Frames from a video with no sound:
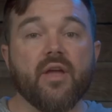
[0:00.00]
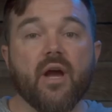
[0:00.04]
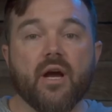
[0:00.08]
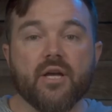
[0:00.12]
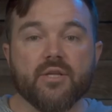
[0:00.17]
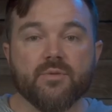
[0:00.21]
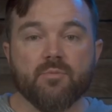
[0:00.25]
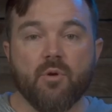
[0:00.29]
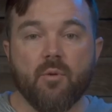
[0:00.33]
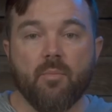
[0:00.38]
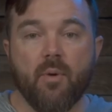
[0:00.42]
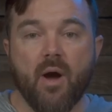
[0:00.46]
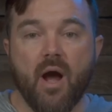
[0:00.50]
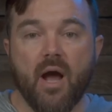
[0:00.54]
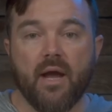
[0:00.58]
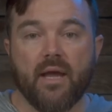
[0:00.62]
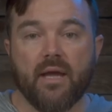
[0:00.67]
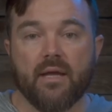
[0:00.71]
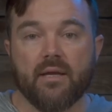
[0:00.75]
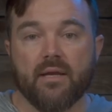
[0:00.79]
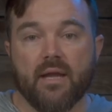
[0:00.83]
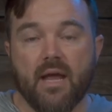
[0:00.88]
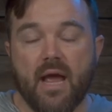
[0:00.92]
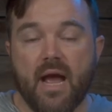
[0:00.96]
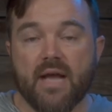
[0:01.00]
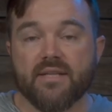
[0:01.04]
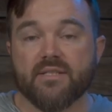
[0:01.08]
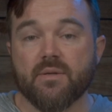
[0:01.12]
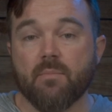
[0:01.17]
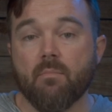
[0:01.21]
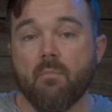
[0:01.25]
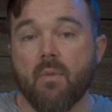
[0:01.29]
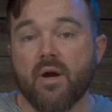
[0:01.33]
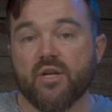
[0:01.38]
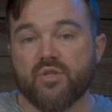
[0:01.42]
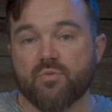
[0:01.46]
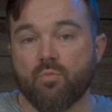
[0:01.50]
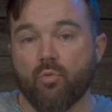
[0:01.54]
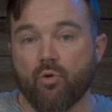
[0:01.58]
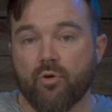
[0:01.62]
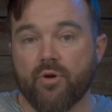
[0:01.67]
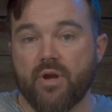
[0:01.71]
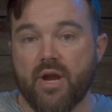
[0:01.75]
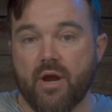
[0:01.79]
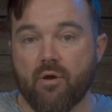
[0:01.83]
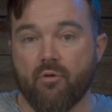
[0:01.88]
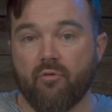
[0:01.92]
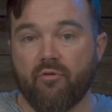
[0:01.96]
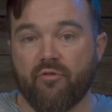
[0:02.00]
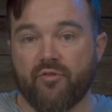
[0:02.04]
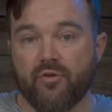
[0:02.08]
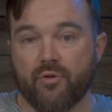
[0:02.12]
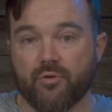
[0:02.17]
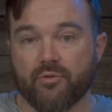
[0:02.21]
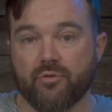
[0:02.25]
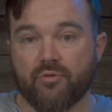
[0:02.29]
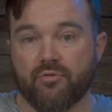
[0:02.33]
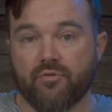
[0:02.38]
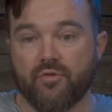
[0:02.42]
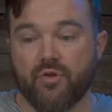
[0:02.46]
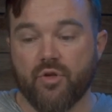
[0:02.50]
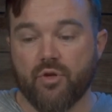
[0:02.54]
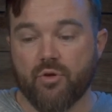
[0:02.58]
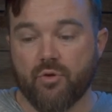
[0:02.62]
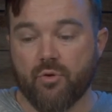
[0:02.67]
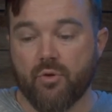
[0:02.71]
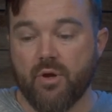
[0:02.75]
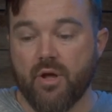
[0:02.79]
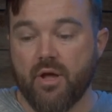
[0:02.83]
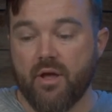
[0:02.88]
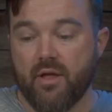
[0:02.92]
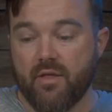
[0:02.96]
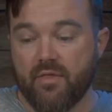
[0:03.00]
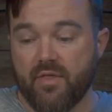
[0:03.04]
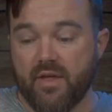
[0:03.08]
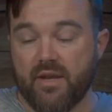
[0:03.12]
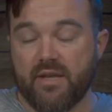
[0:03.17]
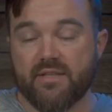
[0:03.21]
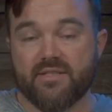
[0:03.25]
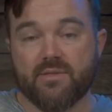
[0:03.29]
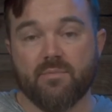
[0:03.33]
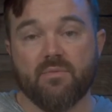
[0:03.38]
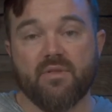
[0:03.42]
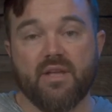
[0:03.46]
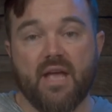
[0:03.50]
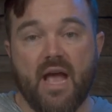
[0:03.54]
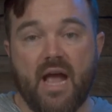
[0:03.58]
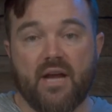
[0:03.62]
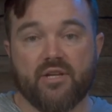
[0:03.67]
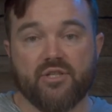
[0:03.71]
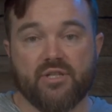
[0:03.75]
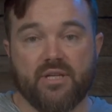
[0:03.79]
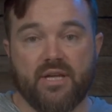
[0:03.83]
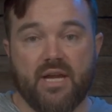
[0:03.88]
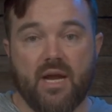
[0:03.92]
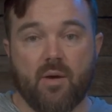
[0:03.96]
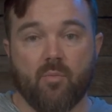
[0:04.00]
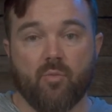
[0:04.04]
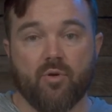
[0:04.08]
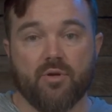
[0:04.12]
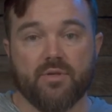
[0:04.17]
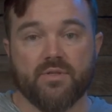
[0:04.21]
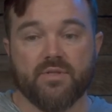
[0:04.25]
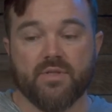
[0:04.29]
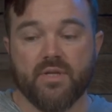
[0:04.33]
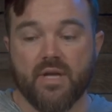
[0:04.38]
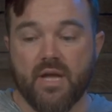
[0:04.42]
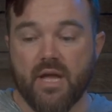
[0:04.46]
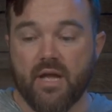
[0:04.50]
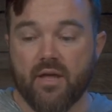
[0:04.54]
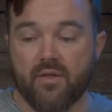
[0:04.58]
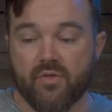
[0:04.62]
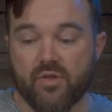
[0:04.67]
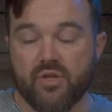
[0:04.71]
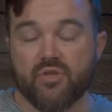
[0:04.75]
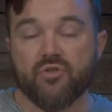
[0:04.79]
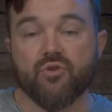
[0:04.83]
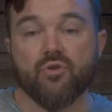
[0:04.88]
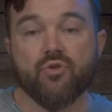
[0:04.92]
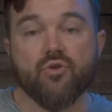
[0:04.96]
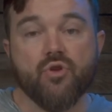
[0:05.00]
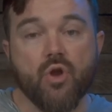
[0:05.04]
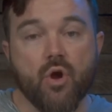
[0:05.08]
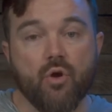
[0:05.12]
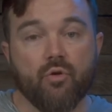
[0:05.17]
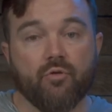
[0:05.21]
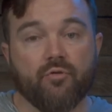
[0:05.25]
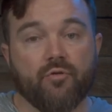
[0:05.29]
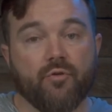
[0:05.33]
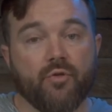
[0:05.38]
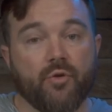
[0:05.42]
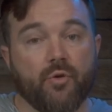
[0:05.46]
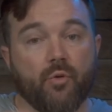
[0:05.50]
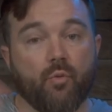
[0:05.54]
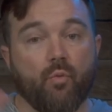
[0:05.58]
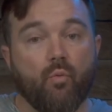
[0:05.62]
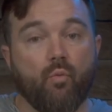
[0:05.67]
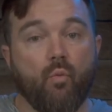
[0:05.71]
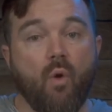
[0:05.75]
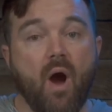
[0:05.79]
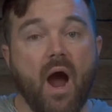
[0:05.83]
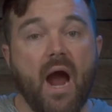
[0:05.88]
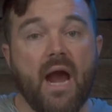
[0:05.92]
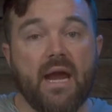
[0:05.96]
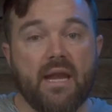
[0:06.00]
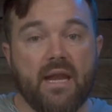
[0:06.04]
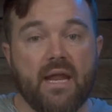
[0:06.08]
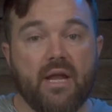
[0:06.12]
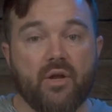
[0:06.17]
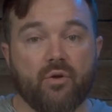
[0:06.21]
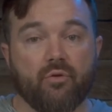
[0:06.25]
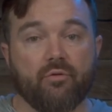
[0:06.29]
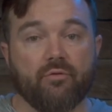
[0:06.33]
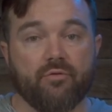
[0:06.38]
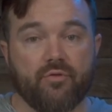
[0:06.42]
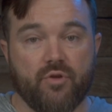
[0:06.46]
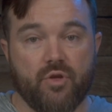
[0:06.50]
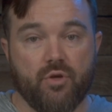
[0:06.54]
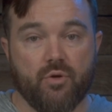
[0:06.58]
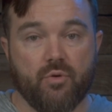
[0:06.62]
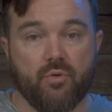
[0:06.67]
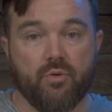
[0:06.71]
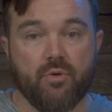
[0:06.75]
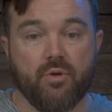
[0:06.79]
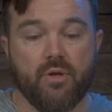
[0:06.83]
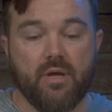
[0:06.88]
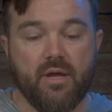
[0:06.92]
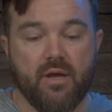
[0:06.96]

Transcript: Osmo Pocket has a much more narrow field of view than some of the action cameras. These are known for their wide angle view.